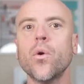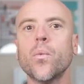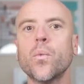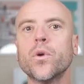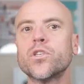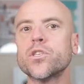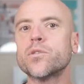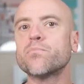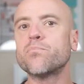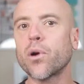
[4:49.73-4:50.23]

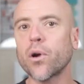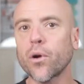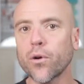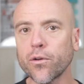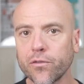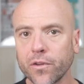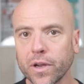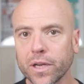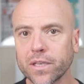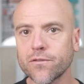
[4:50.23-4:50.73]
which is
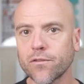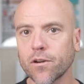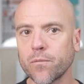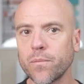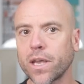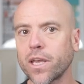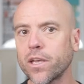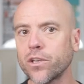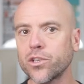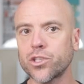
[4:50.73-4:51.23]
perfect for
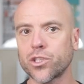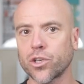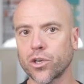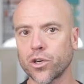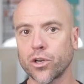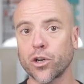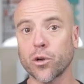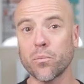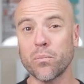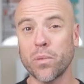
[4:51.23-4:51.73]
making
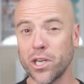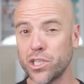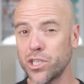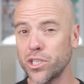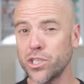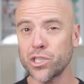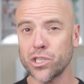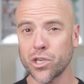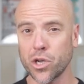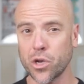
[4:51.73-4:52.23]
sure you're
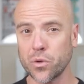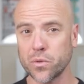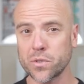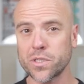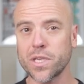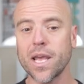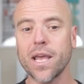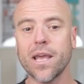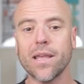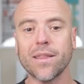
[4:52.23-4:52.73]
pitching
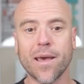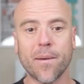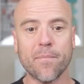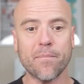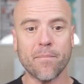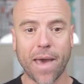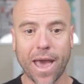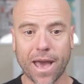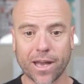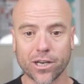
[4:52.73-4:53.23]
shows that
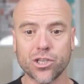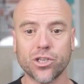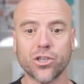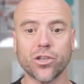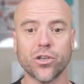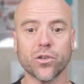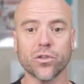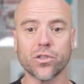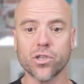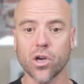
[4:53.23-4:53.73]
match
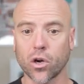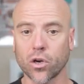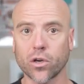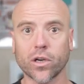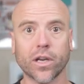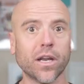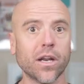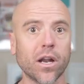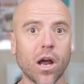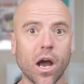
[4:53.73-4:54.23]
your
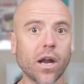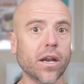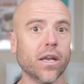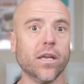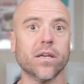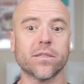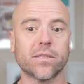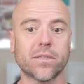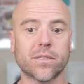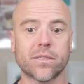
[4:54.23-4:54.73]
target
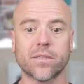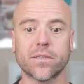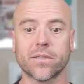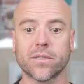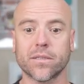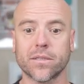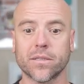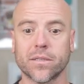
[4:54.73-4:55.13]
audience.